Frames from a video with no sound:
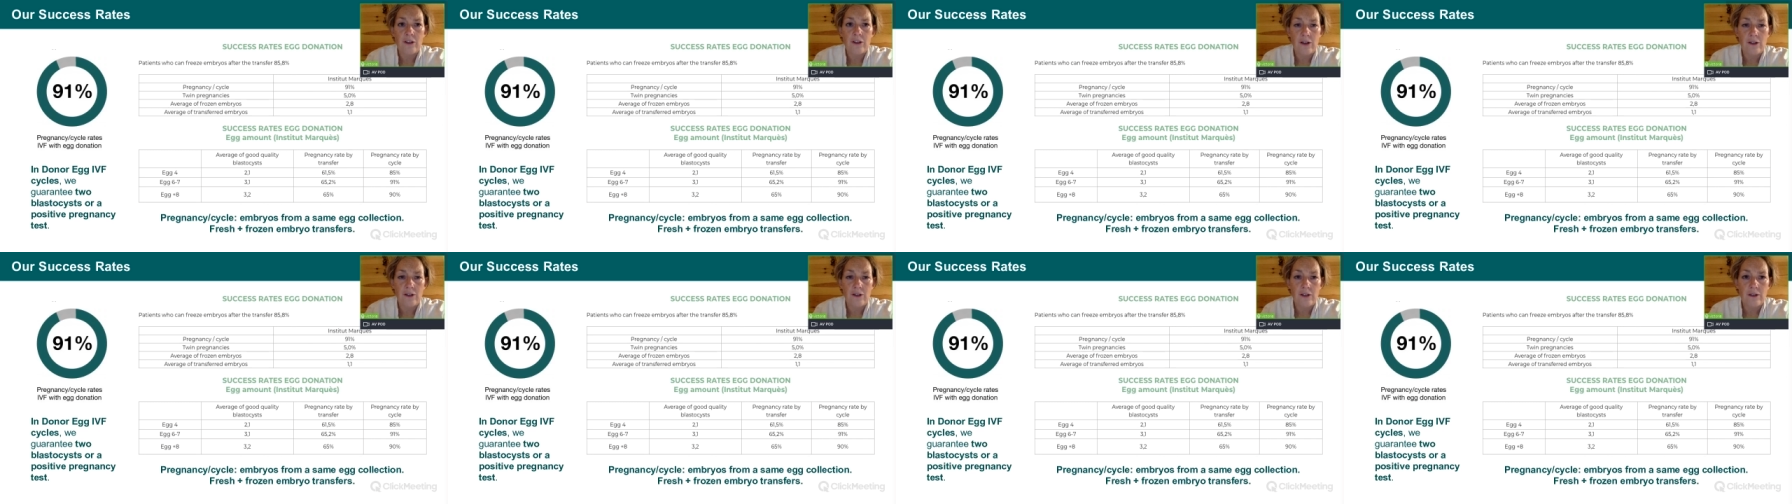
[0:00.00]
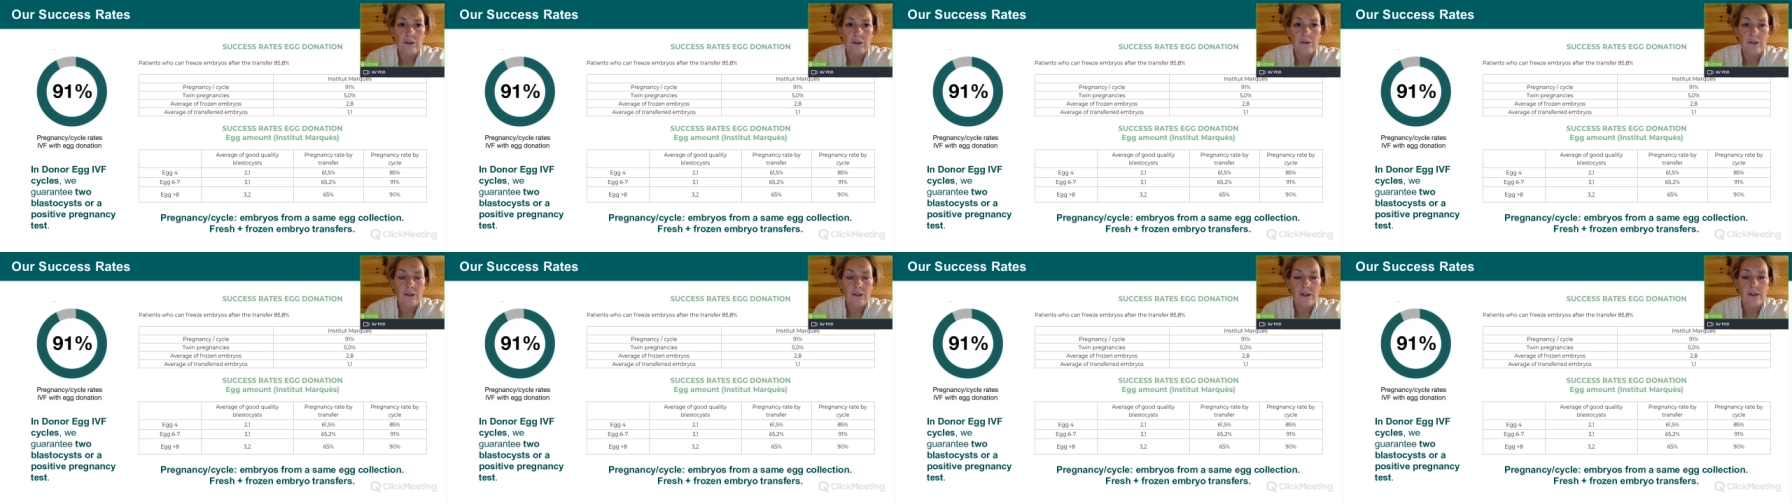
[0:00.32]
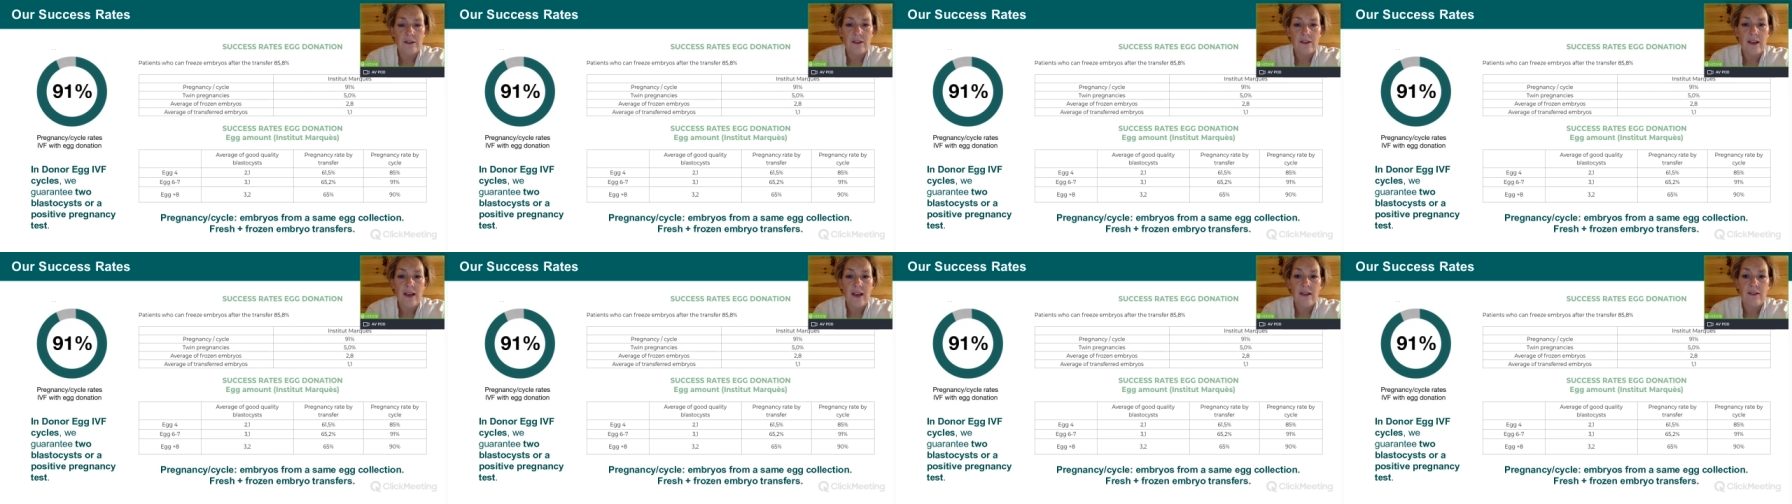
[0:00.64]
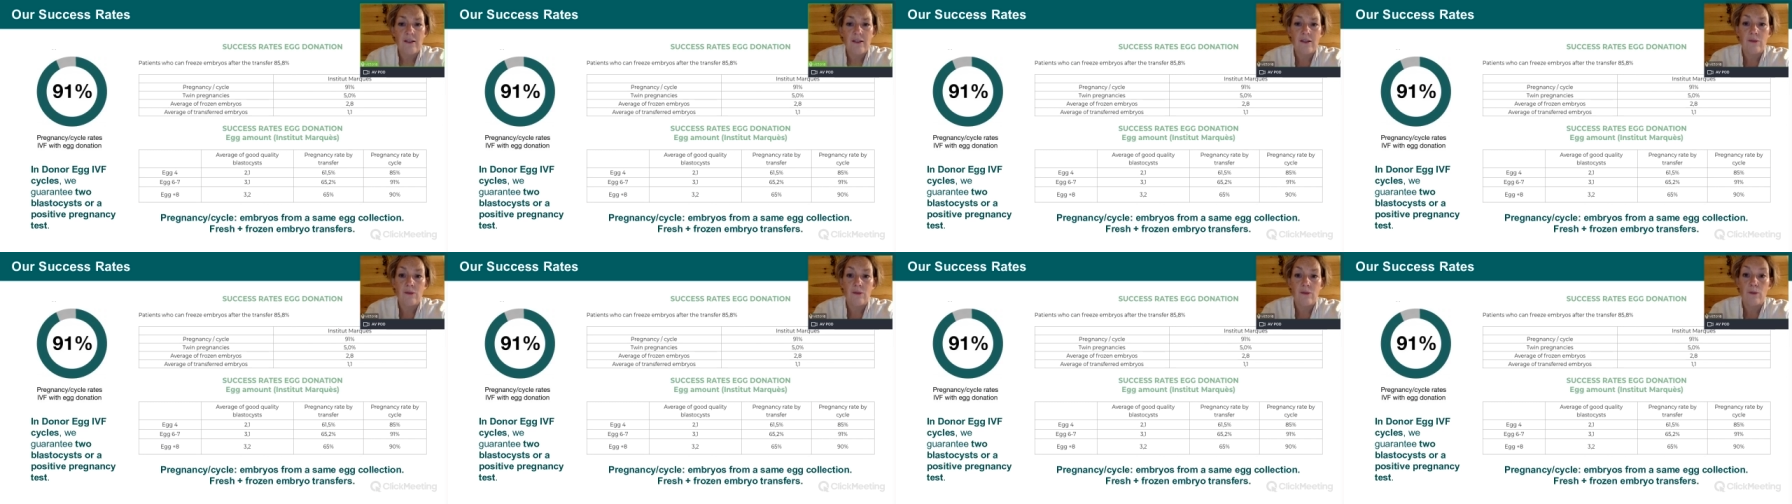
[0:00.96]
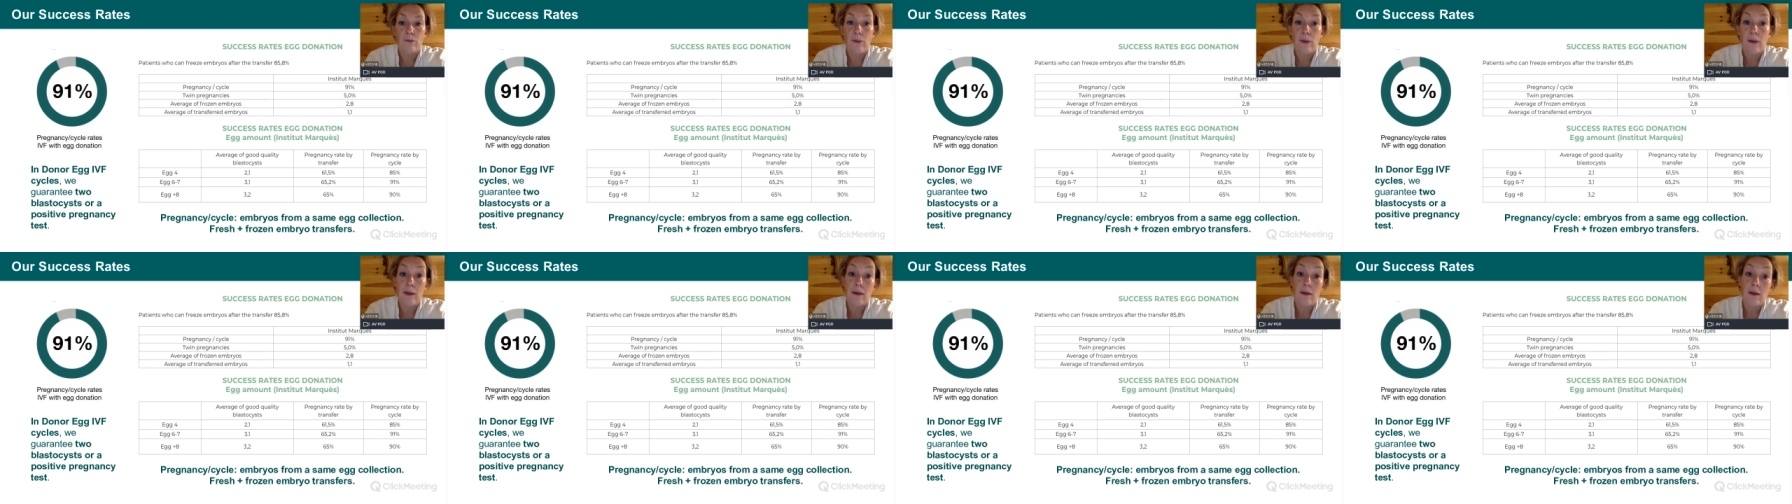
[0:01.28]
chance of success
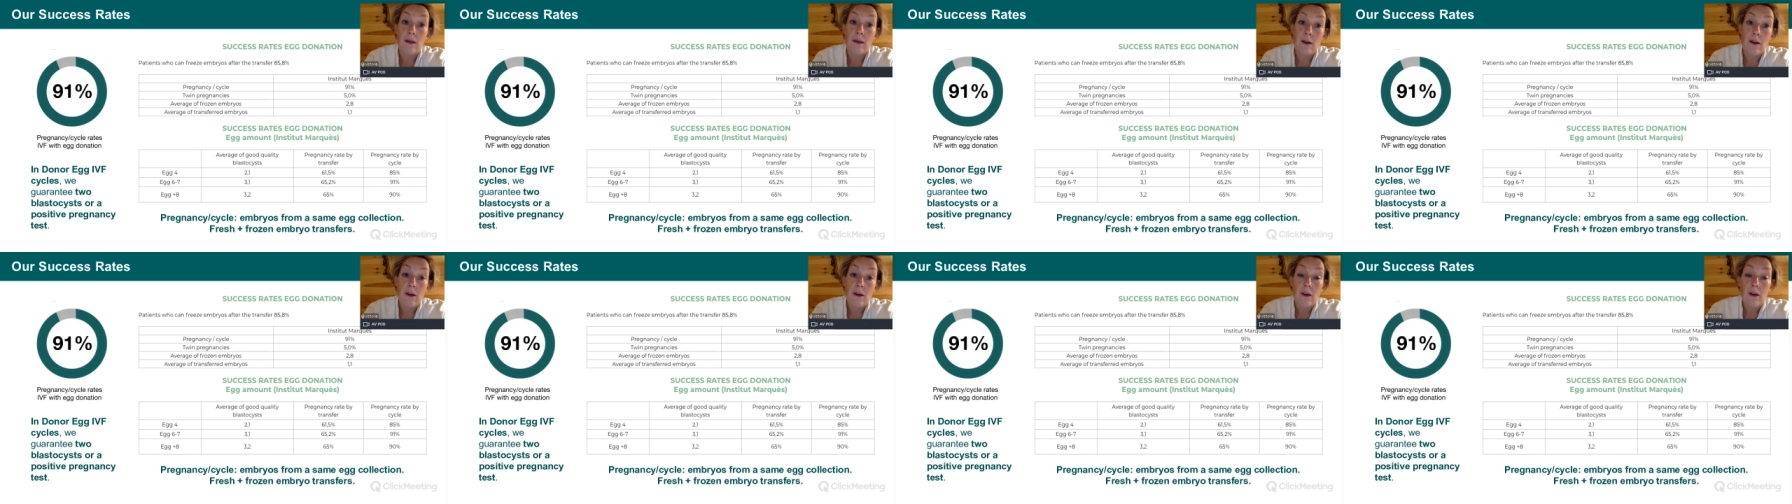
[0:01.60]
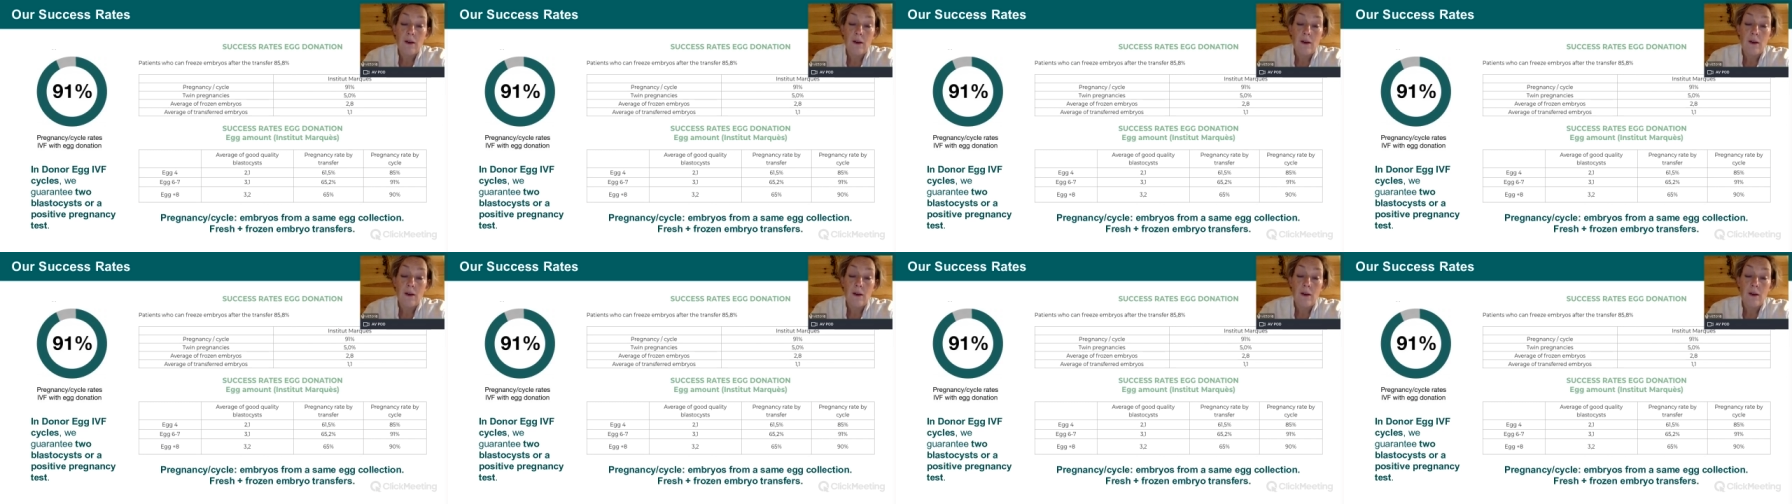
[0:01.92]
would be